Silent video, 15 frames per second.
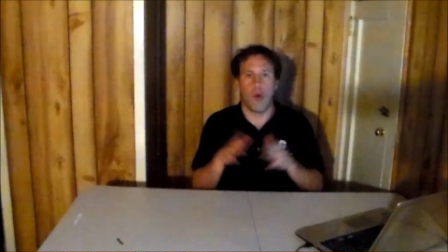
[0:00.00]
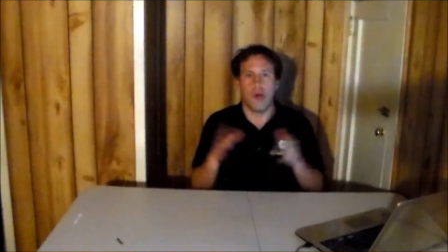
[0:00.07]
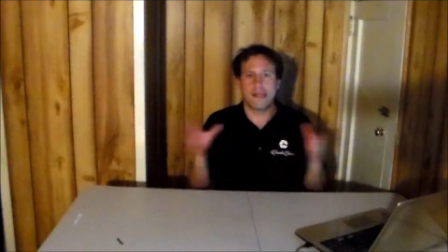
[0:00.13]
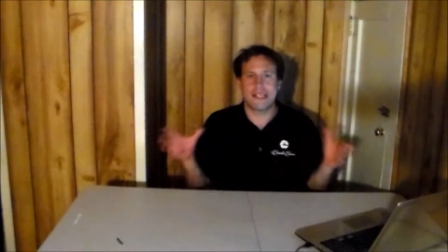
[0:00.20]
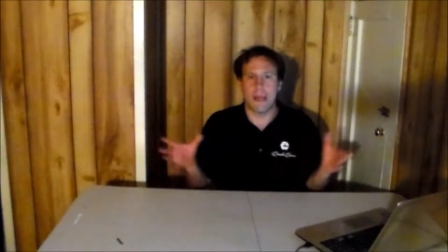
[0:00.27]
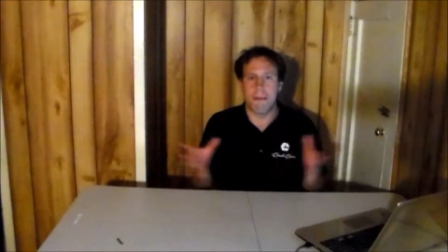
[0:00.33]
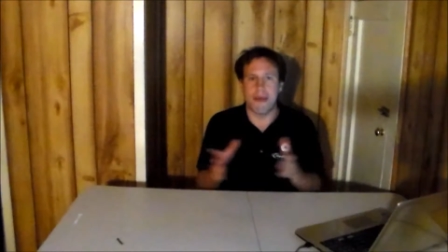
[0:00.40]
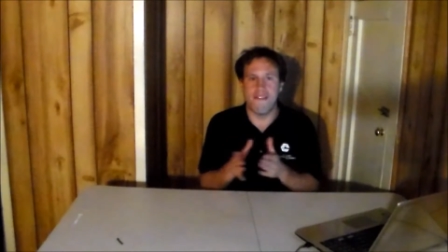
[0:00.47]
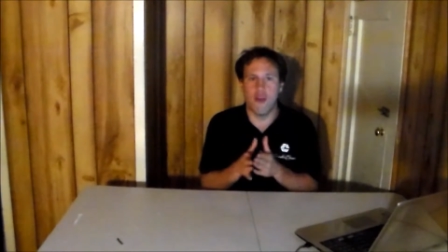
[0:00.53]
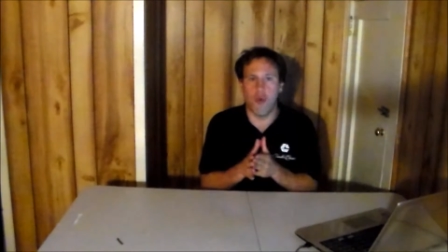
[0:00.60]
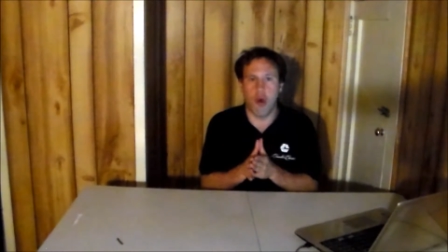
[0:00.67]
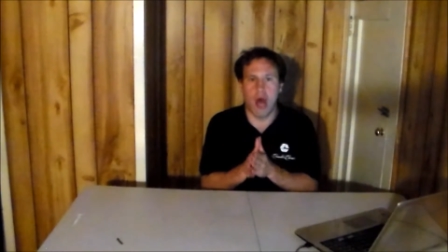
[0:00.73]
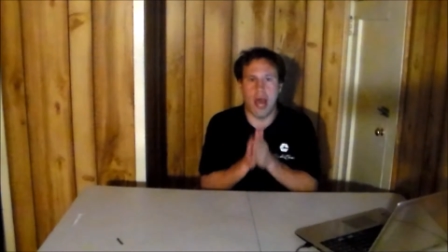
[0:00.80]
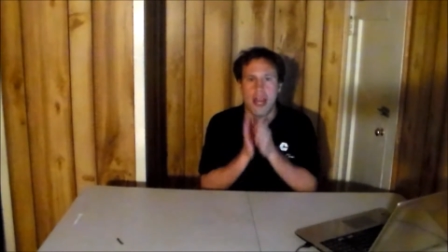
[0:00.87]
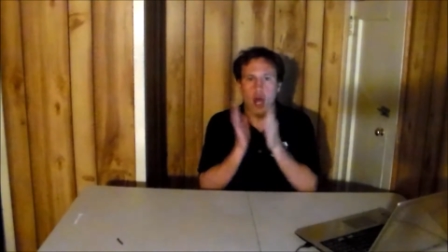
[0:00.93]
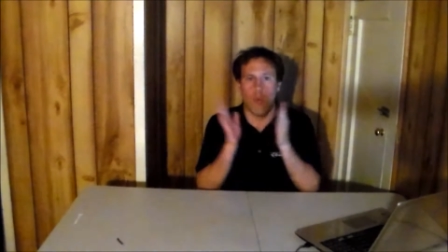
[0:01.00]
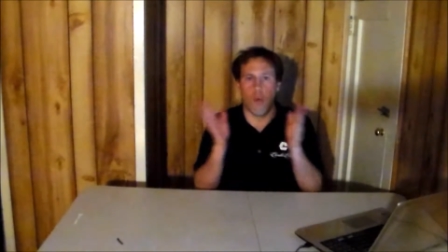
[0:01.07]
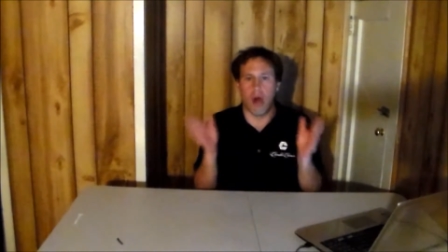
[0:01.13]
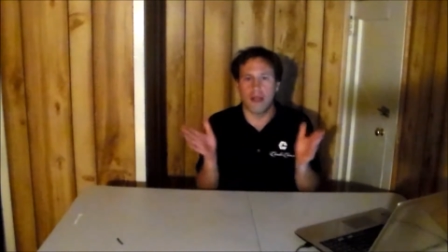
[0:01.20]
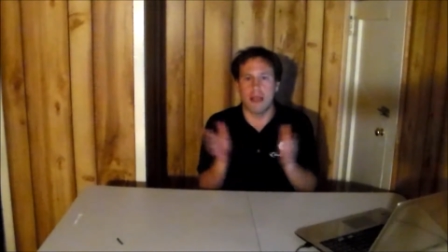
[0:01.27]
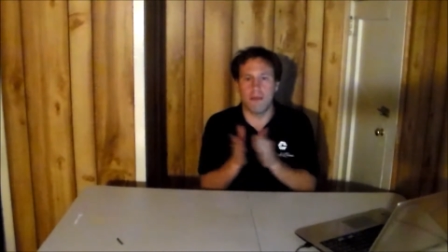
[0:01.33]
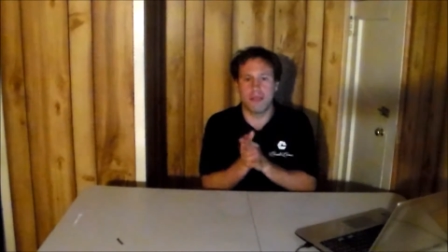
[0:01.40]
What's up, everyone?
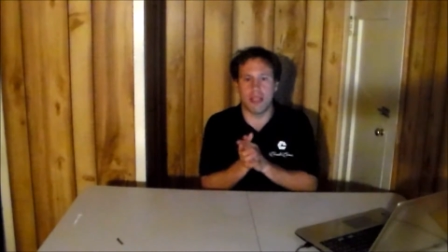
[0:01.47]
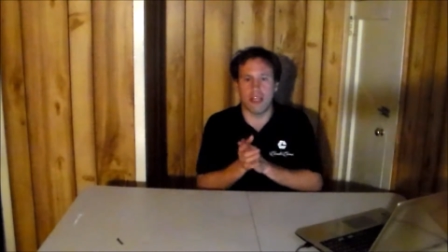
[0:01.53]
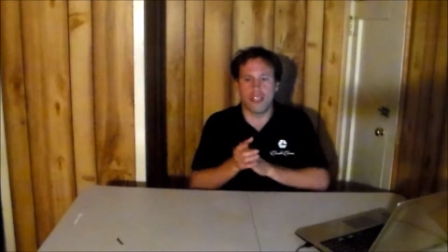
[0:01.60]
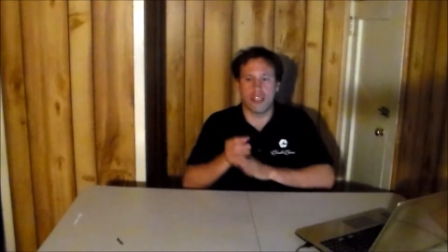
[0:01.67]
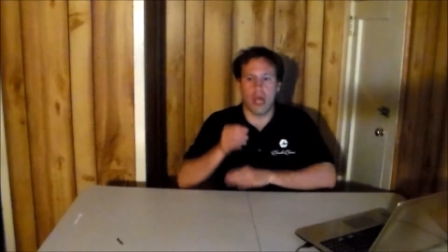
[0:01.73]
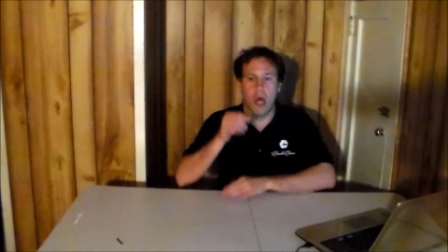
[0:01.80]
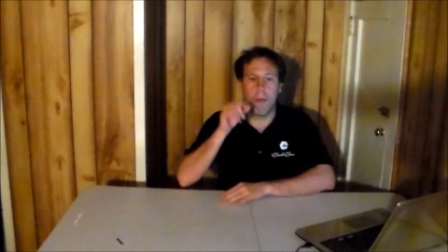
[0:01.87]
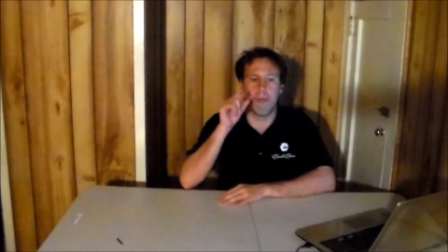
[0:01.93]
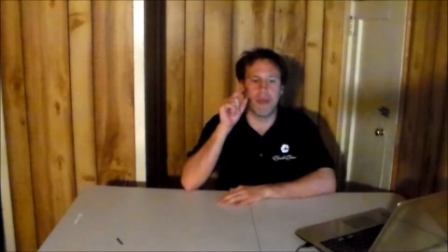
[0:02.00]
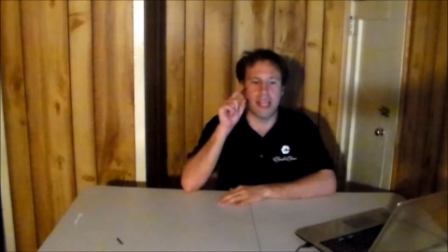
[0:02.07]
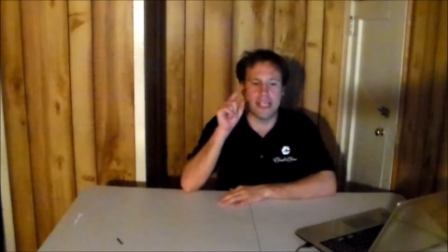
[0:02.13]
Welcome to the show.